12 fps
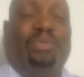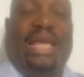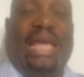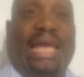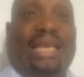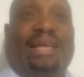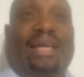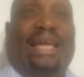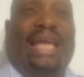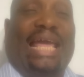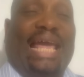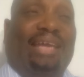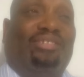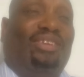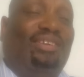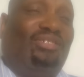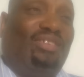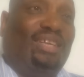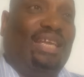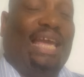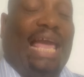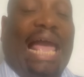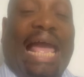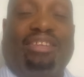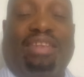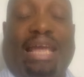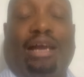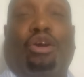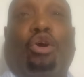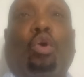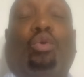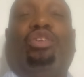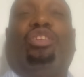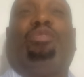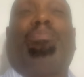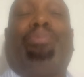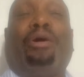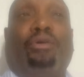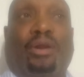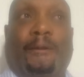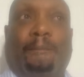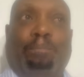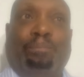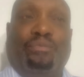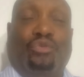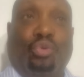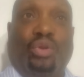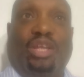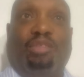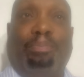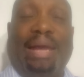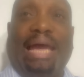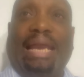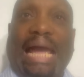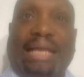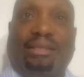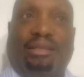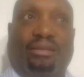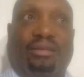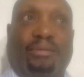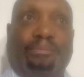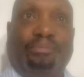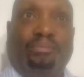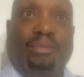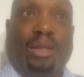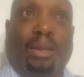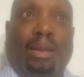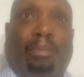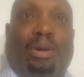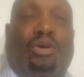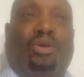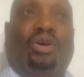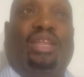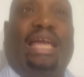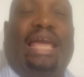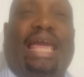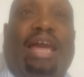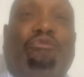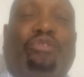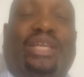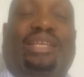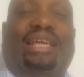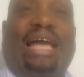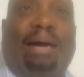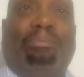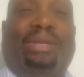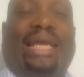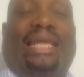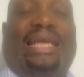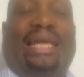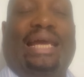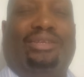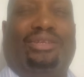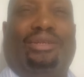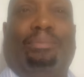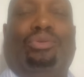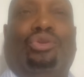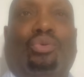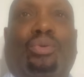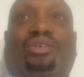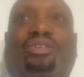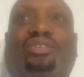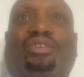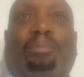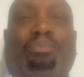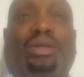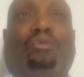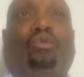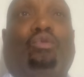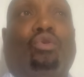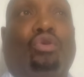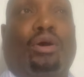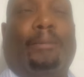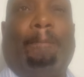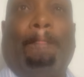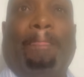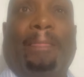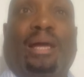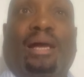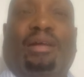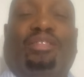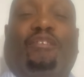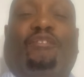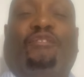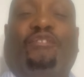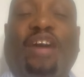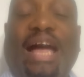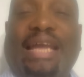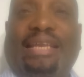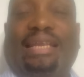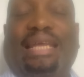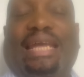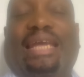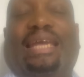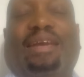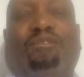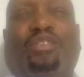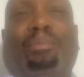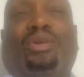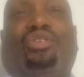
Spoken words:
And the SEC acts like a co-conspirator to these bad actors, because every time they catch them doing something wrong, the fine that they give them is